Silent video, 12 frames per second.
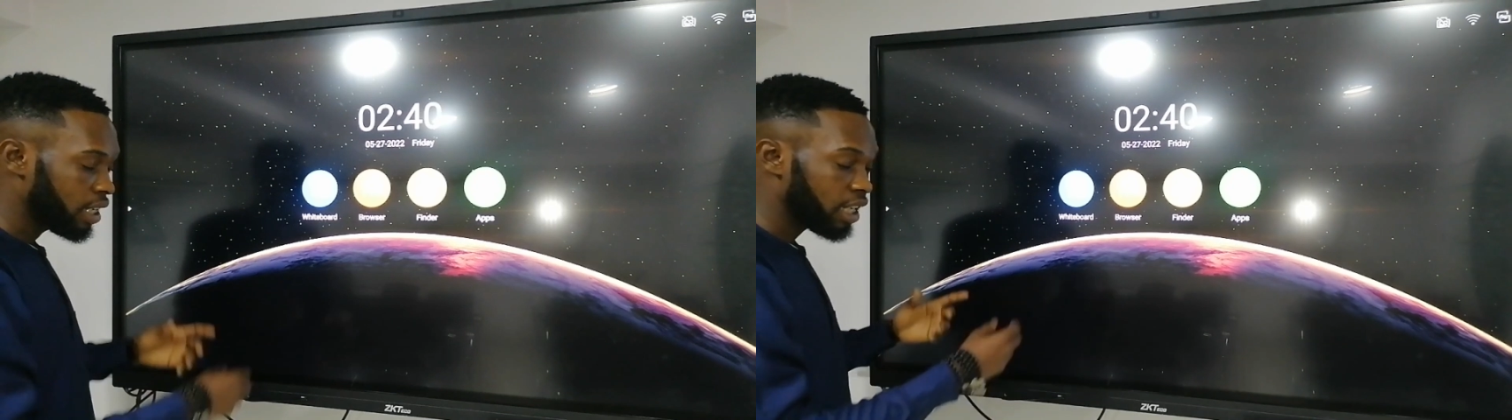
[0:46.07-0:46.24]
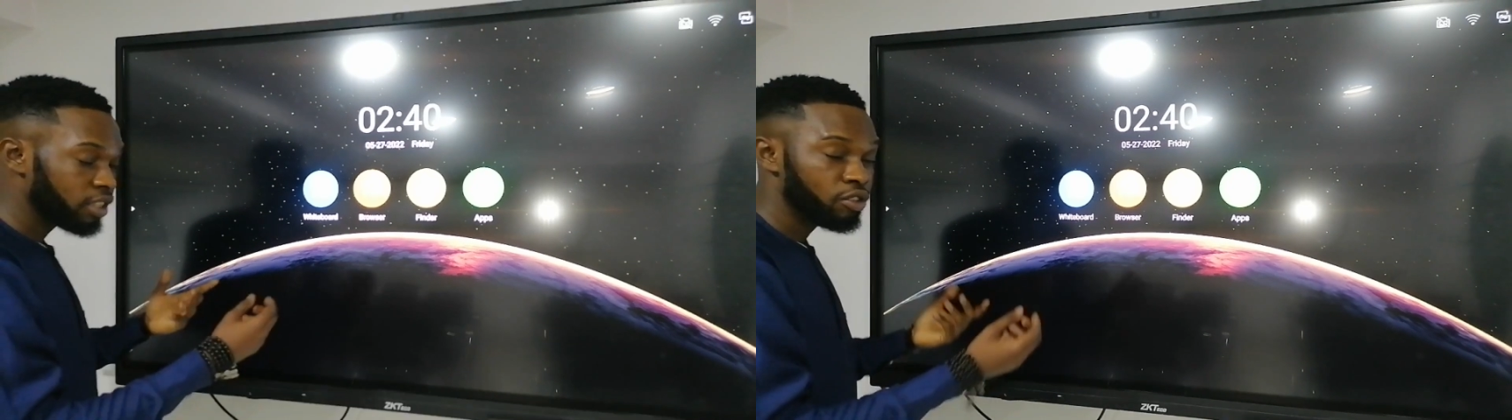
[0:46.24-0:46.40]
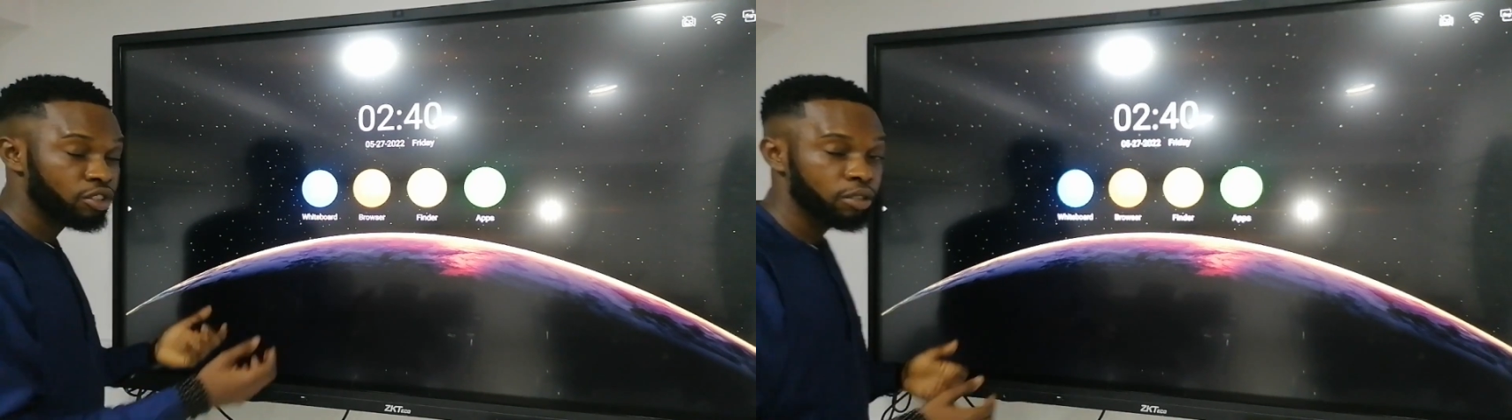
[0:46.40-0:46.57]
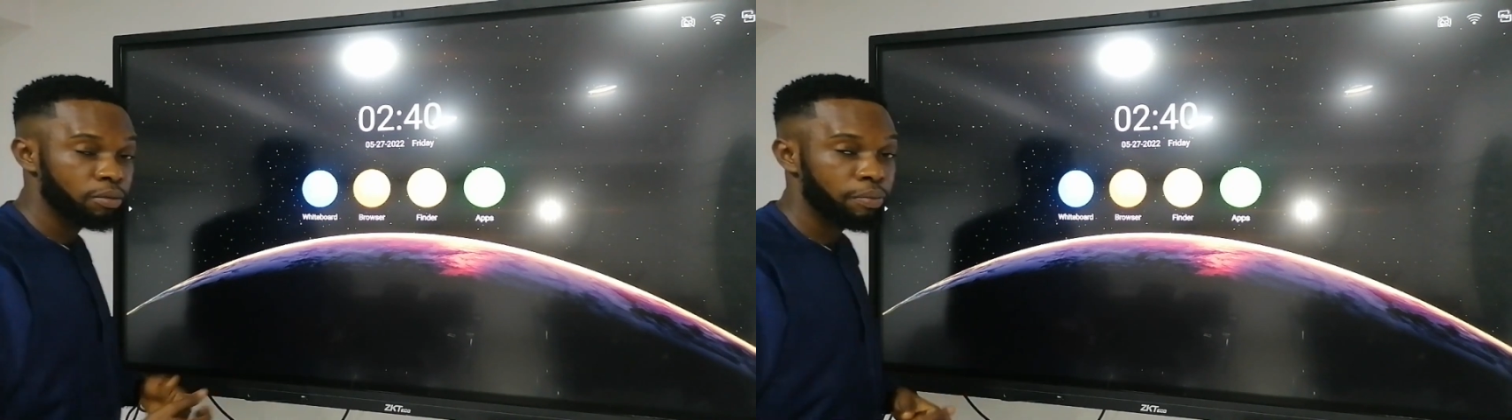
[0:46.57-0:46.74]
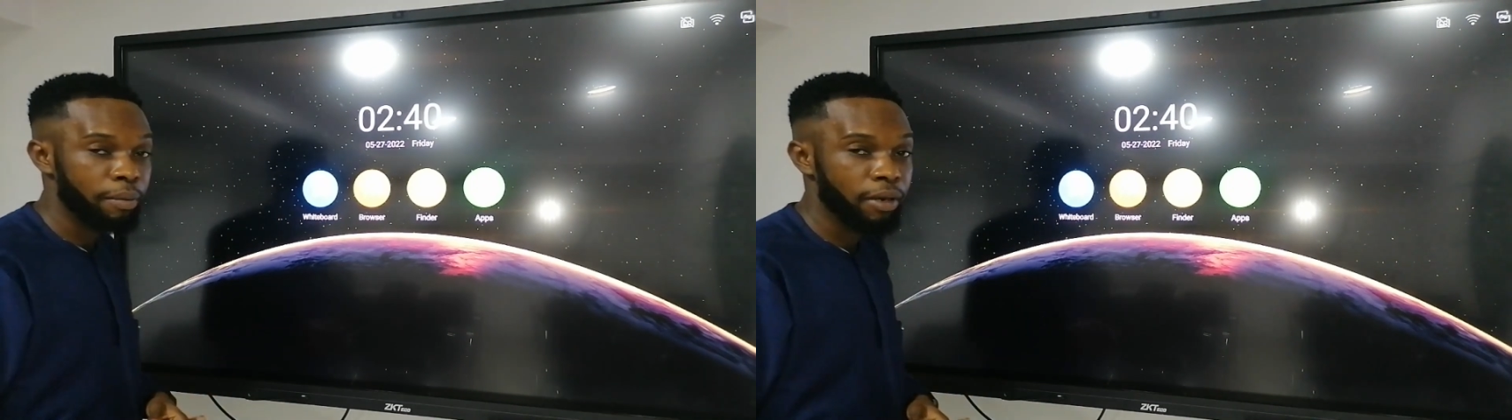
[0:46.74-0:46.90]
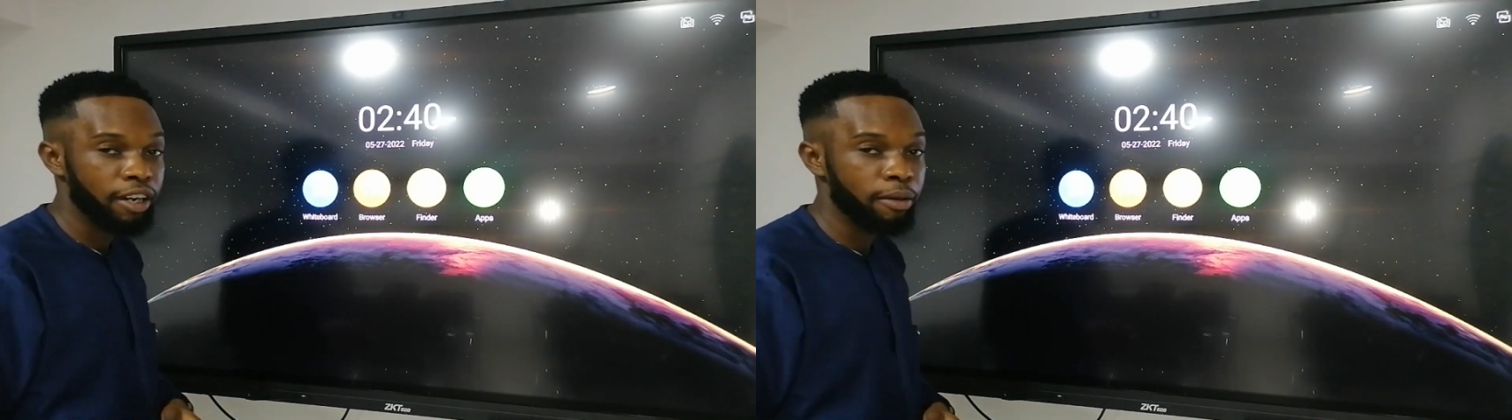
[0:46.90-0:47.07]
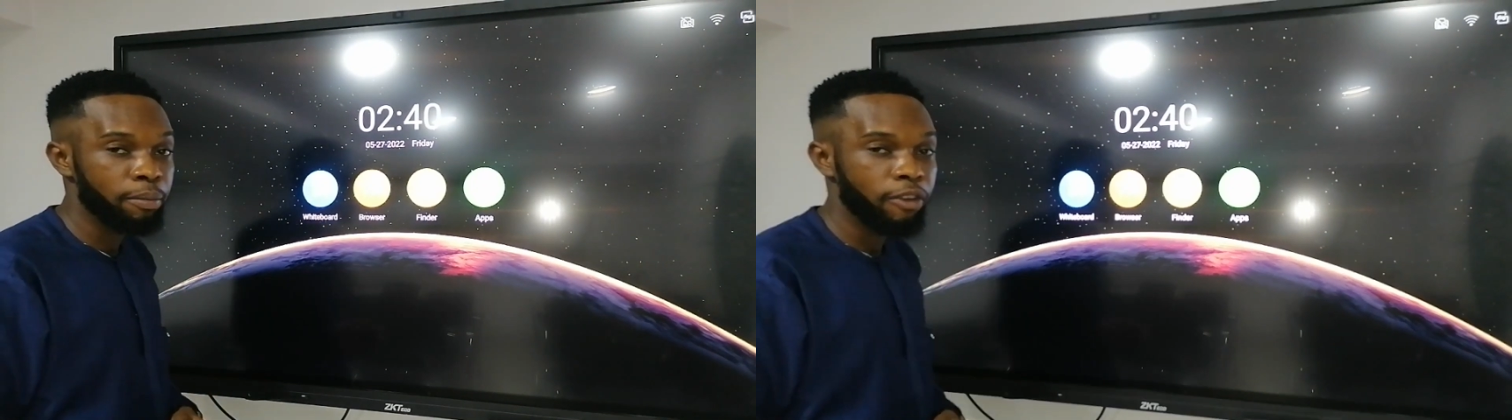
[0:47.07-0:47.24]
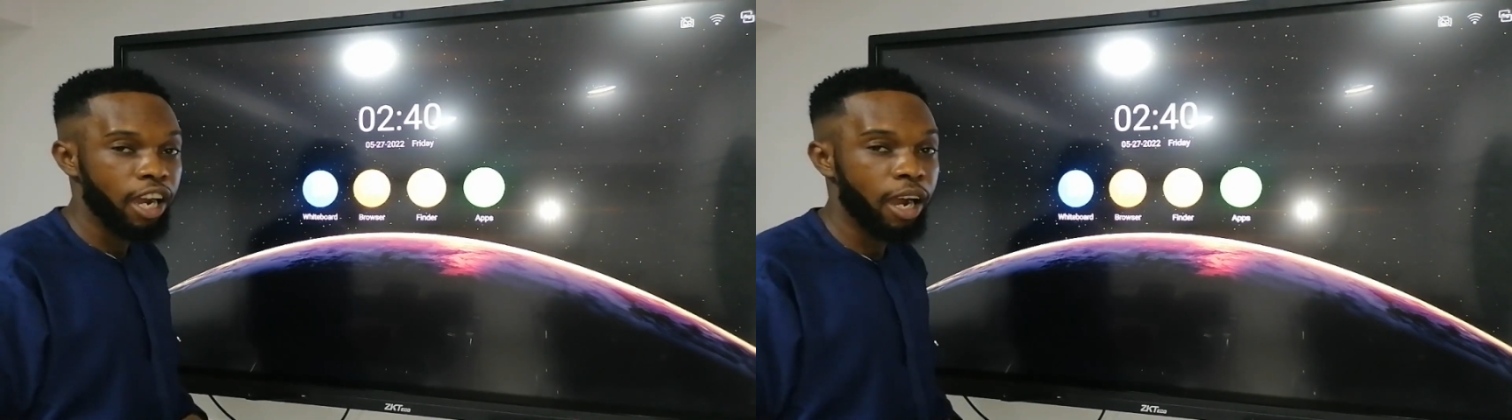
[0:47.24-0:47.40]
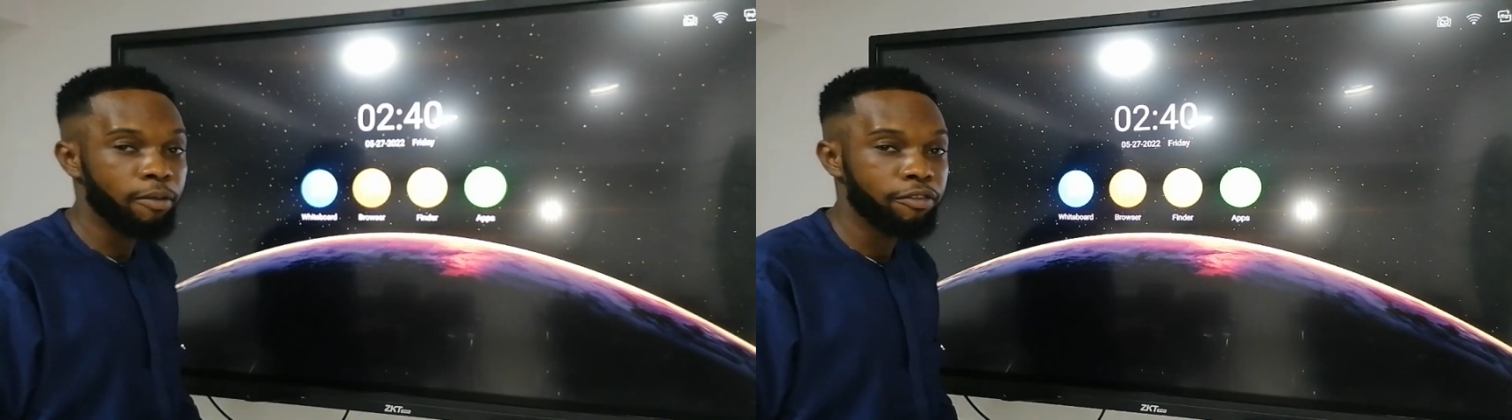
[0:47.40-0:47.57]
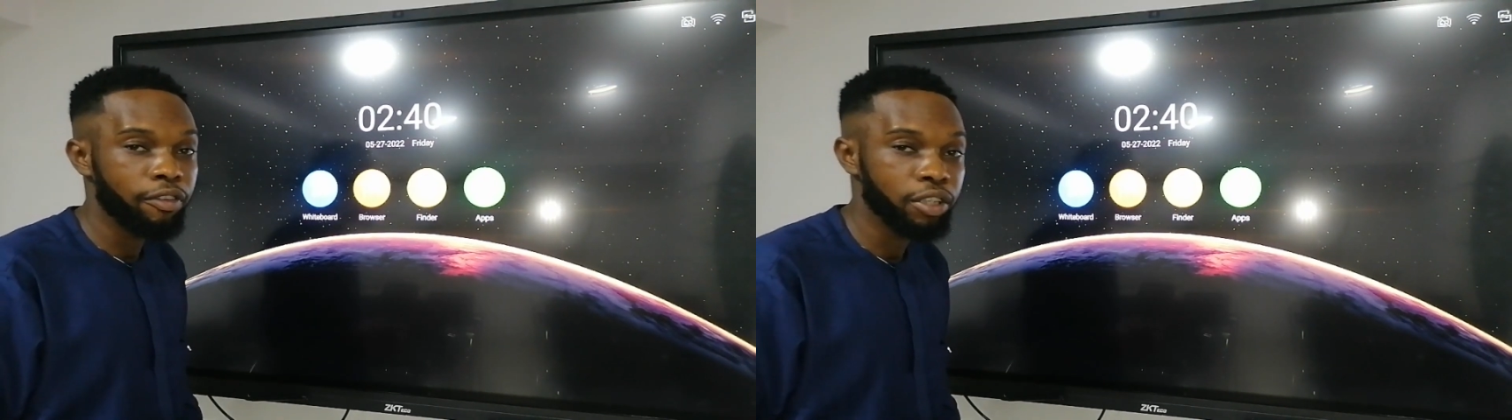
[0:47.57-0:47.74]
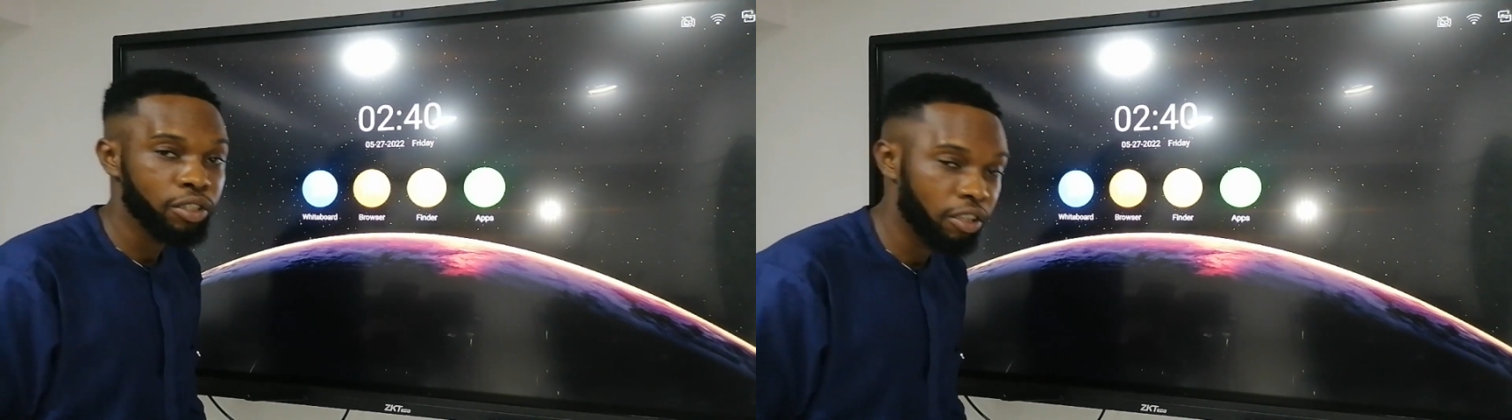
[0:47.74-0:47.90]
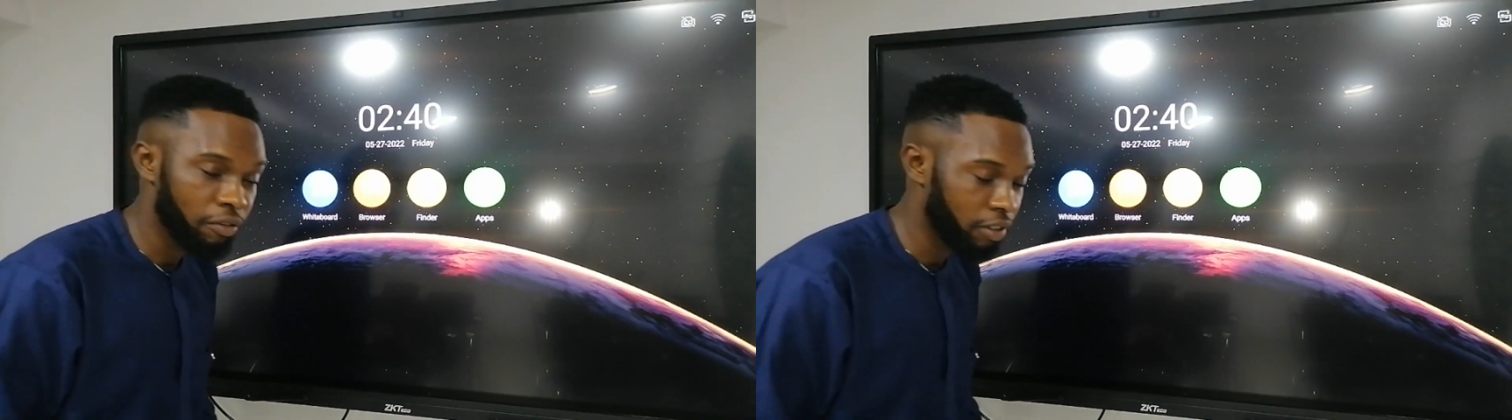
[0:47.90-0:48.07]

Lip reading: Let's go to the primary function